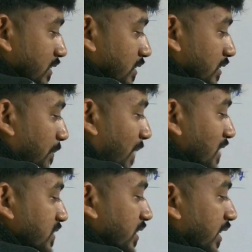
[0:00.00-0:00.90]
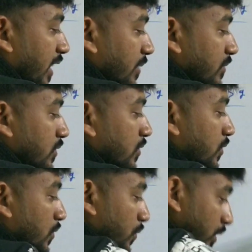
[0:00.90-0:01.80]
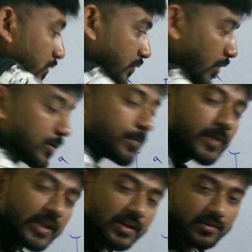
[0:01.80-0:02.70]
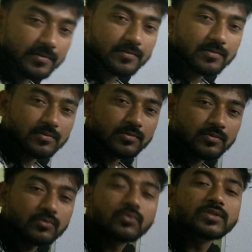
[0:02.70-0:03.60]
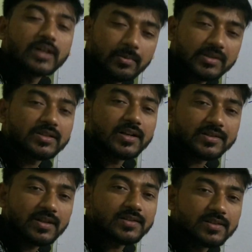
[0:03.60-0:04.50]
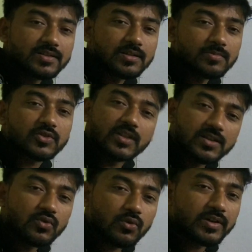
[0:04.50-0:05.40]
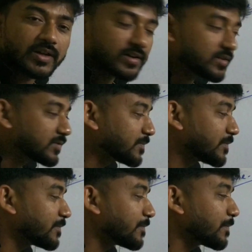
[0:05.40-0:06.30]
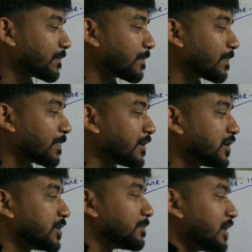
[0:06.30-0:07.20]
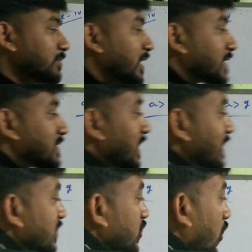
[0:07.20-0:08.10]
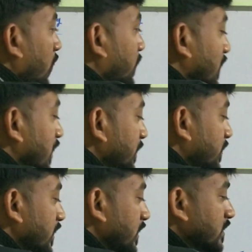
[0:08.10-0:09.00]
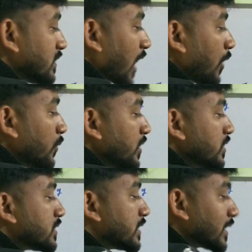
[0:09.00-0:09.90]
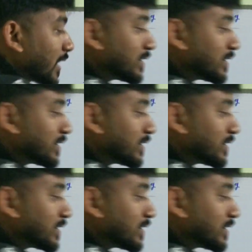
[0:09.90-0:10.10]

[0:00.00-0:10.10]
the mass m will fall freely with the gravitational acceleration g, because there is no contact. But if the acceleration of lift is greater